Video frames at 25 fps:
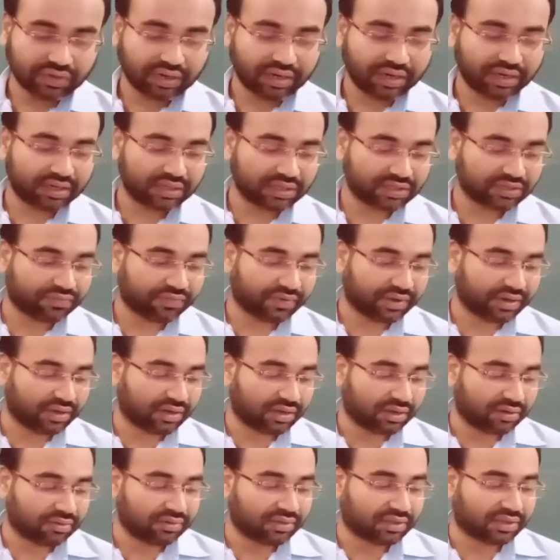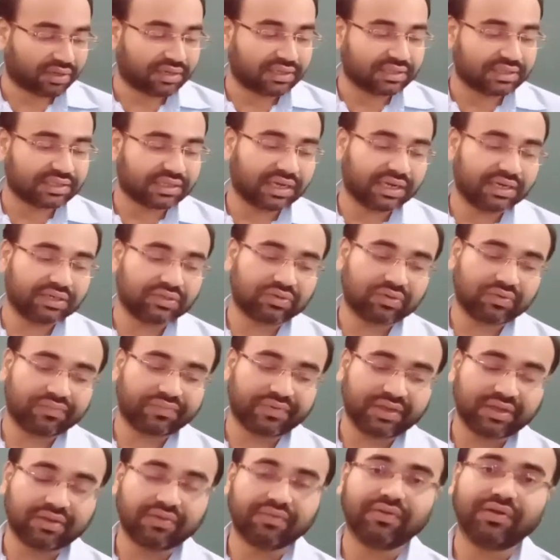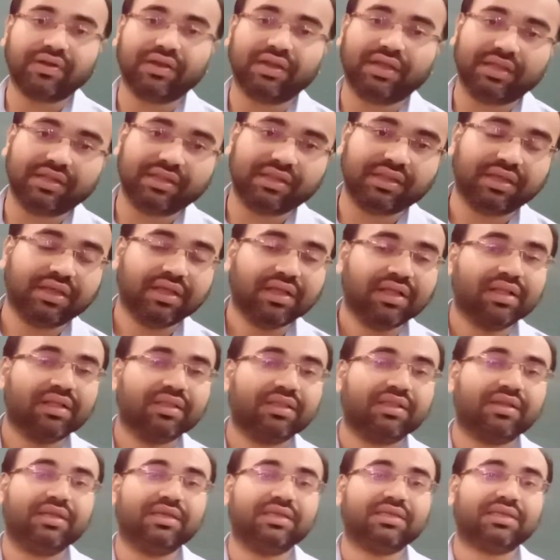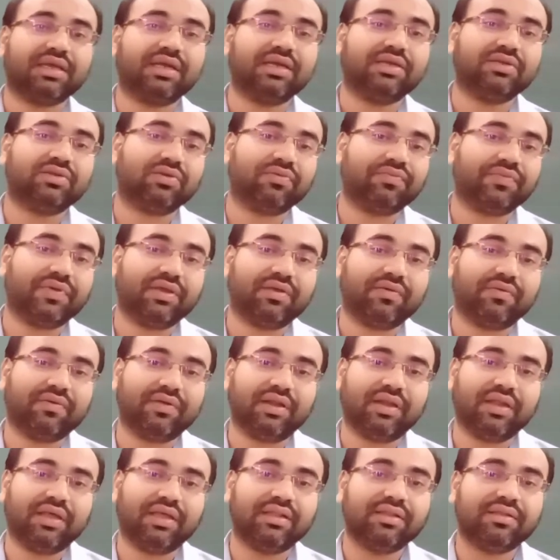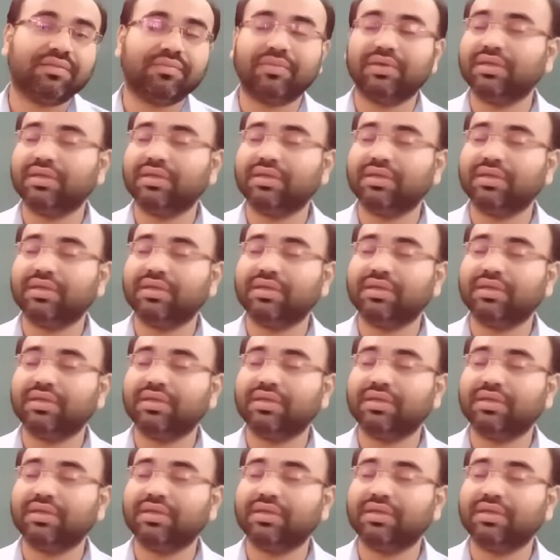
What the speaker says: so let us find out three sides of equal length. Three sides of equal length